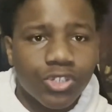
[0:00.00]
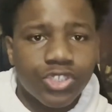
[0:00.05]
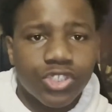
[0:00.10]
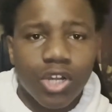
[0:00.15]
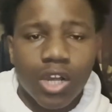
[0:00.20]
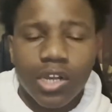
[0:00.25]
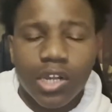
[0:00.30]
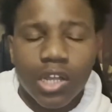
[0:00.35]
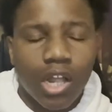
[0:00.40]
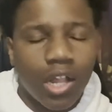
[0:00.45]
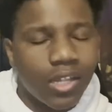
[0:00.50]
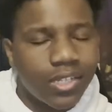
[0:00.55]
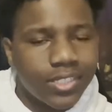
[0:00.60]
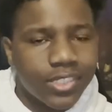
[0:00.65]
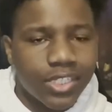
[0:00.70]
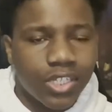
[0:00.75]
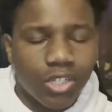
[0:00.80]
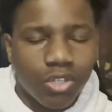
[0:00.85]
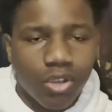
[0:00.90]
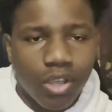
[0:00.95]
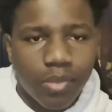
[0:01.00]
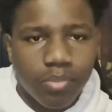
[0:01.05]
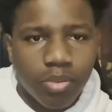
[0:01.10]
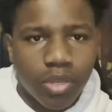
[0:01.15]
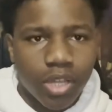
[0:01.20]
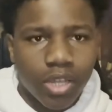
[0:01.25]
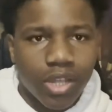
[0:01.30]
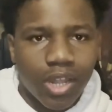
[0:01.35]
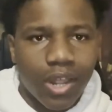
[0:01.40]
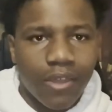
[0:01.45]
John Collins is a great
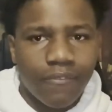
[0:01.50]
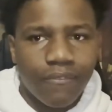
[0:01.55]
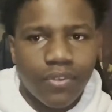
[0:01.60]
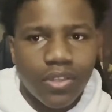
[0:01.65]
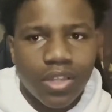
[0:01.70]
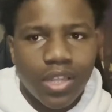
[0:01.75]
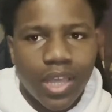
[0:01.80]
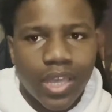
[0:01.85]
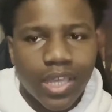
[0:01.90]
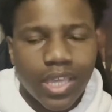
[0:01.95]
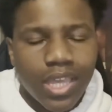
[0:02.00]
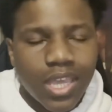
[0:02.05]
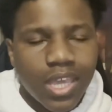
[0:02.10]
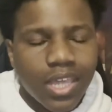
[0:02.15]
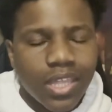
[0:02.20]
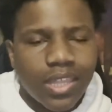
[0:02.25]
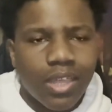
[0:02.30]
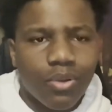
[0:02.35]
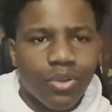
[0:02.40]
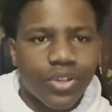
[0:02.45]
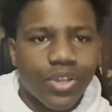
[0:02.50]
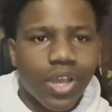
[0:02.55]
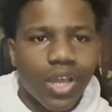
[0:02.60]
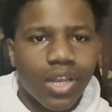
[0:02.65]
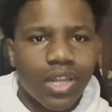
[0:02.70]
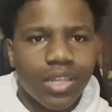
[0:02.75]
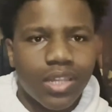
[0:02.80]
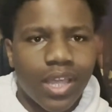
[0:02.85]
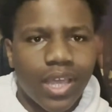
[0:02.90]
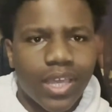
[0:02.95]
player, and I feel like they were kind
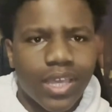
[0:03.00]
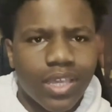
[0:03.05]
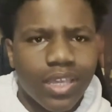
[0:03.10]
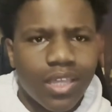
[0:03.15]
of like